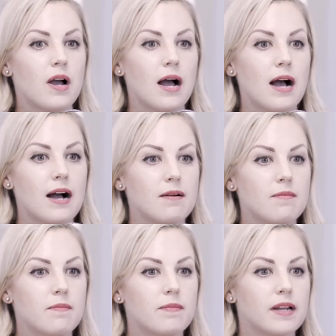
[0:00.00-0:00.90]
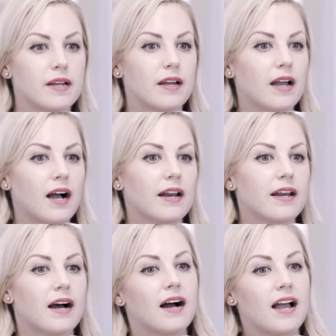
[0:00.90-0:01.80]
and
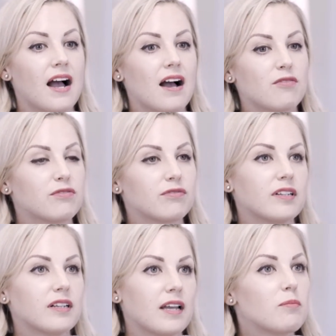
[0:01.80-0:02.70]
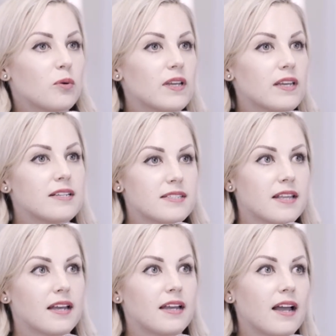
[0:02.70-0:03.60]
I have employees
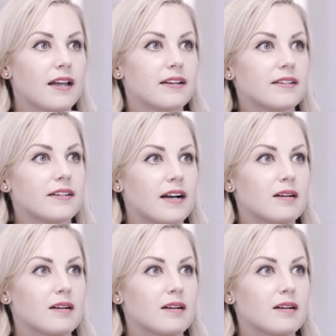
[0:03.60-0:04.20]
there, and